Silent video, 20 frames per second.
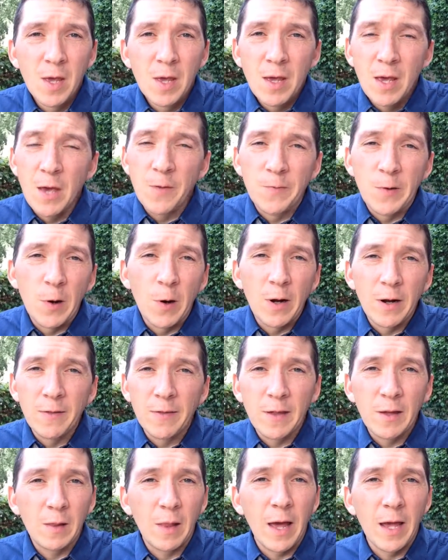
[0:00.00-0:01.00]
If you're
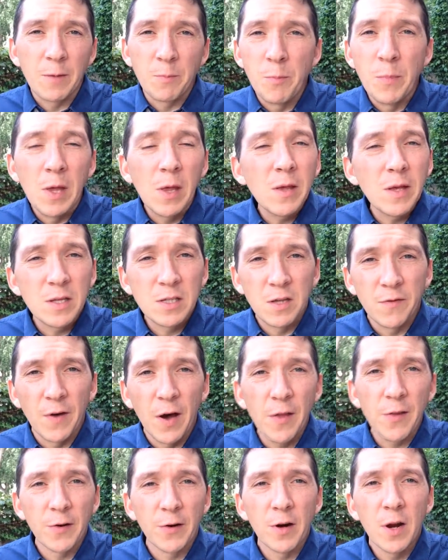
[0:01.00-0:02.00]
anything like millions of
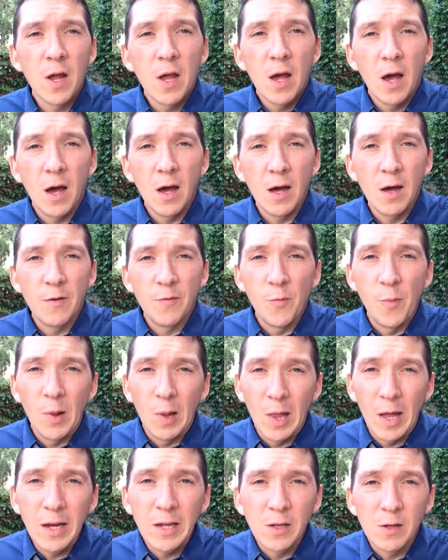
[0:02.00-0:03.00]
other
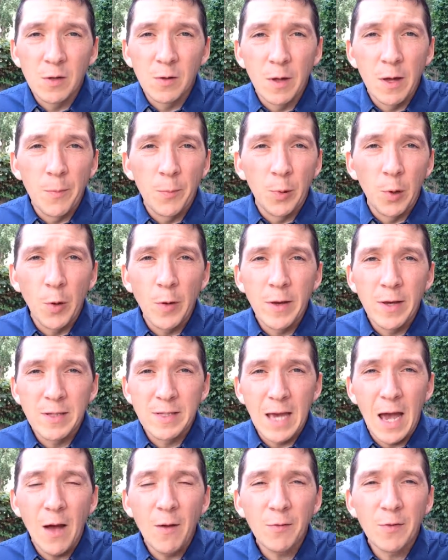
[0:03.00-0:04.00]
millennial
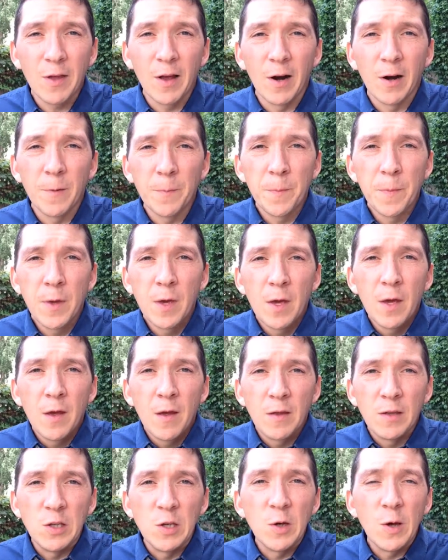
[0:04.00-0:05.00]
employees out there,
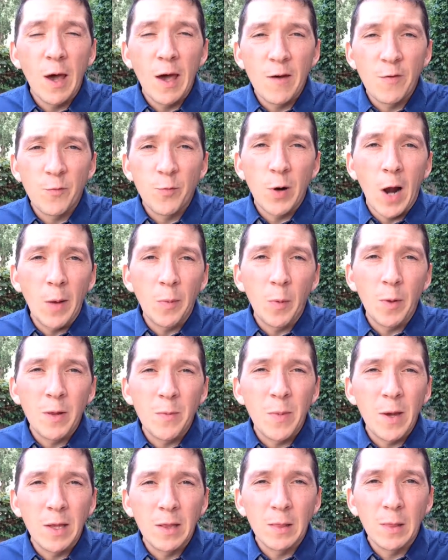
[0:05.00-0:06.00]
you have probably
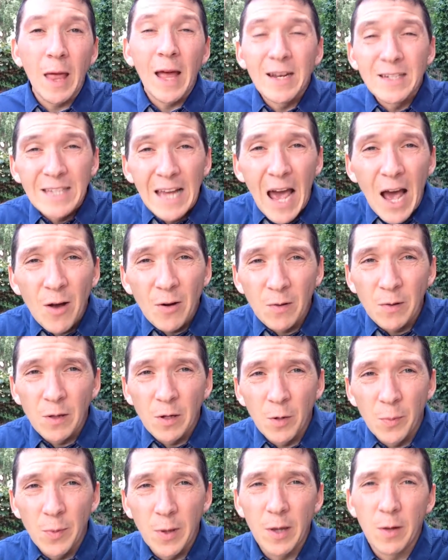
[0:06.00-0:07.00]
been let down a
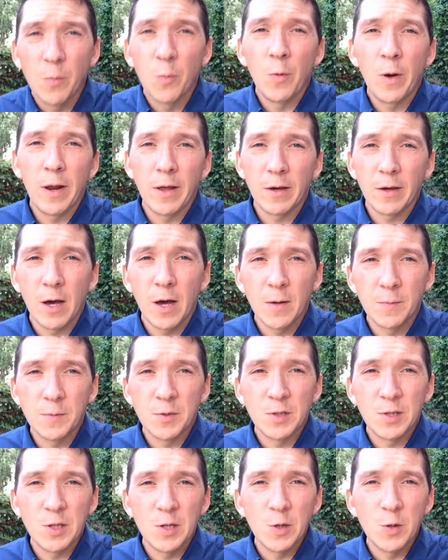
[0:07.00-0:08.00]
little bit when it
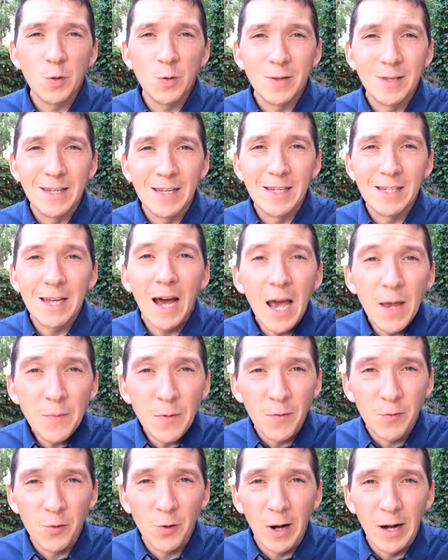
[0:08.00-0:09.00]
comes to the type
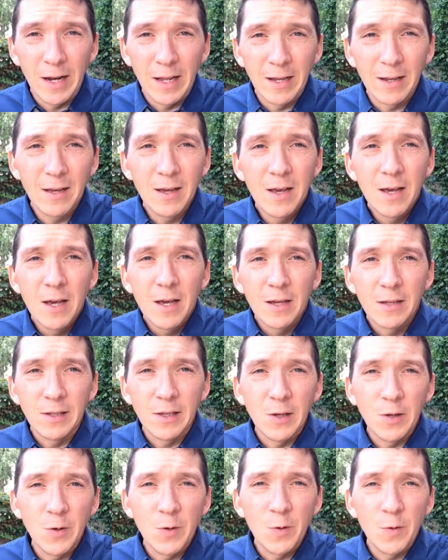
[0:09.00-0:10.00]
of training
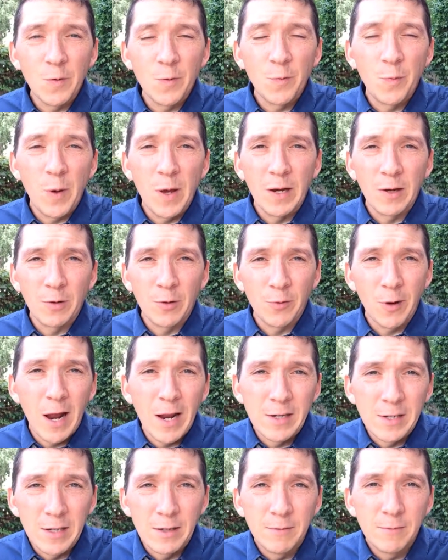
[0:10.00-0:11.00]
you've been
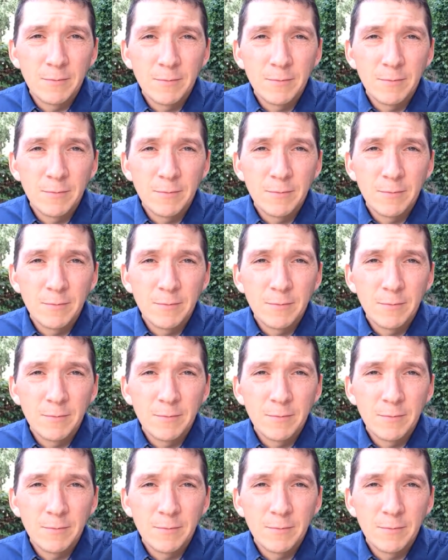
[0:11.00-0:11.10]
granted.